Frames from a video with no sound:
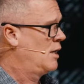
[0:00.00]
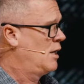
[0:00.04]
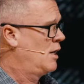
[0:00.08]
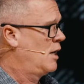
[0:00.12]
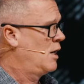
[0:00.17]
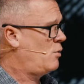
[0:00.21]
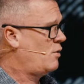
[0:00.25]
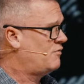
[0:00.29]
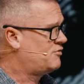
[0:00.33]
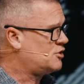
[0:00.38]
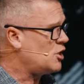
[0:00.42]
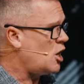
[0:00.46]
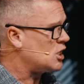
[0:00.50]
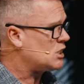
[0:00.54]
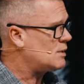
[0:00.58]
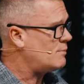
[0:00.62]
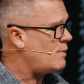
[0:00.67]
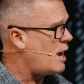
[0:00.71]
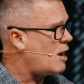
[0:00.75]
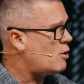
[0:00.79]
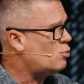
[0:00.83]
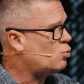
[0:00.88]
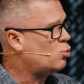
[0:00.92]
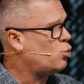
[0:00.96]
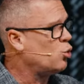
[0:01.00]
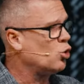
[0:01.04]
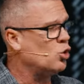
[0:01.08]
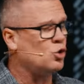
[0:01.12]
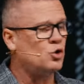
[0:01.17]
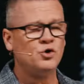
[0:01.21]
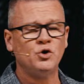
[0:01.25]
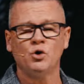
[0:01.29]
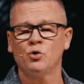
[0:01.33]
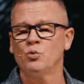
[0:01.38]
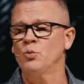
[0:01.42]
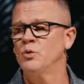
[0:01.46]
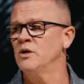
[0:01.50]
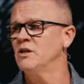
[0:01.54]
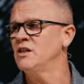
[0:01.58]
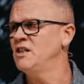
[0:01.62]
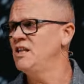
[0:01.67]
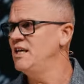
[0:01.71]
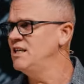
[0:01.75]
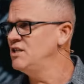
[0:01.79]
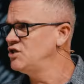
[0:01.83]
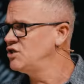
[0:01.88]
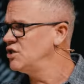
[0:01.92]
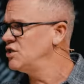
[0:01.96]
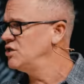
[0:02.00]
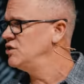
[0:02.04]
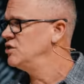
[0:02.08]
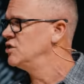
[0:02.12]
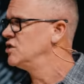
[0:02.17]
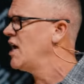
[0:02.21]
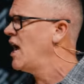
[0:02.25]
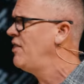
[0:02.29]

And we've talked about world religions.